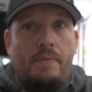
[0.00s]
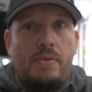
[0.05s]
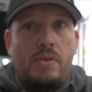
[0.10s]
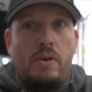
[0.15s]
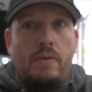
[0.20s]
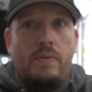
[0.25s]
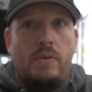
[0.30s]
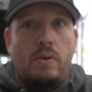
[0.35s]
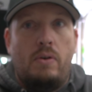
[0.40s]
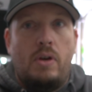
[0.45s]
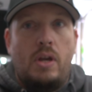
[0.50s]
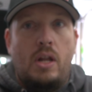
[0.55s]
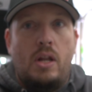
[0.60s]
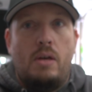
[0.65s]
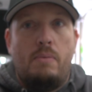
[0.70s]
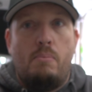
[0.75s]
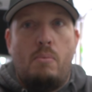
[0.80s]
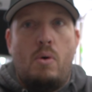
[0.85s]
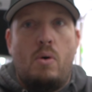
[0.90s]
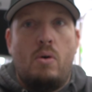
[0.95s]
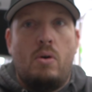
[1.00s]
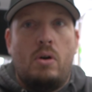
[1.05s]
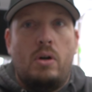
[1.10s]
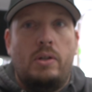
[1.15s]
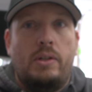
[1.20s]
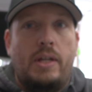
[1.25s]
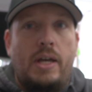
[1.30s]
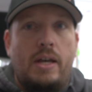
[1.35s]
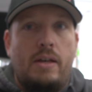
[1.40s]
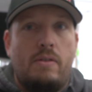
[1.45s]
So if you're getting more or
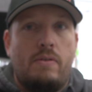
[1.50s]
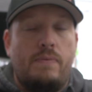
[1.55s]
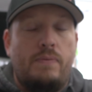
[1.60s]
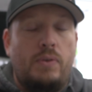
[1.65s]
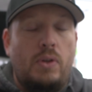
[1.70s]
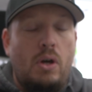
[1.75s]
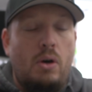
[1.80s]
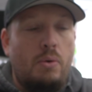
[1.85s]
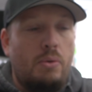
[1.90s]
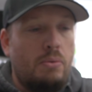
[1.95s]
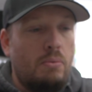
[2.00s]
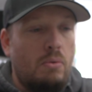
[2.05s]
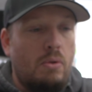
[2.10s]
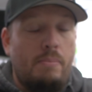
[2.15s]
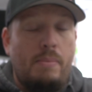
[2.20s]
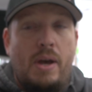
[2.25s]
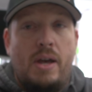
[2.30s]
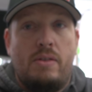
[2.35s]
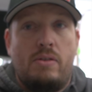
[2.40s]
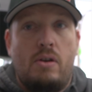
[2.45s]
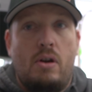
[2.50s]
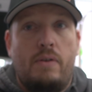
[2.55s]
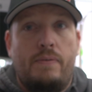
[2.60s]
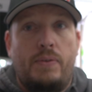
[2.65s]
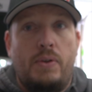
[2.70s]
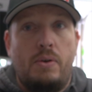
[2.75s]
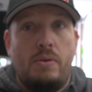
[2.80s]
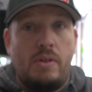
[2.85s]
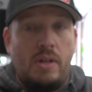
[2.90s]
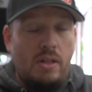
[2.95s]
less flow through the mass
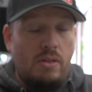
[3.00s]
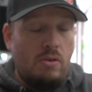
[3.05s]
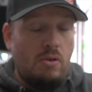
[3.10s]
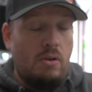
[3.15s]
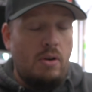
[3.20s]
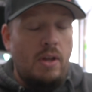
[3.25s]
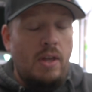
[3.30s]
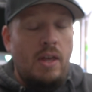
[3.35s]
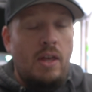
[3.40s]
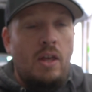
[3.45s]
airflow sensor,